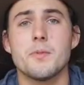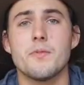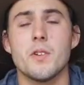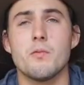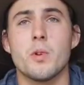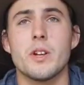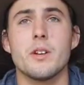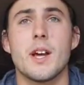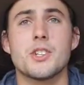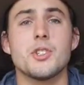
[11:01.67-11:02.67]
of what it
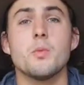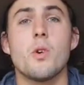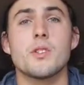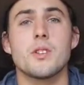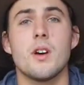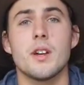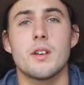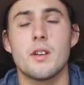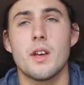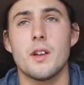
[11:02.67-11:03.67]
actually was like,
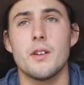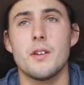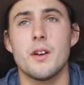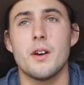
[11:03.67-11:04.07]
and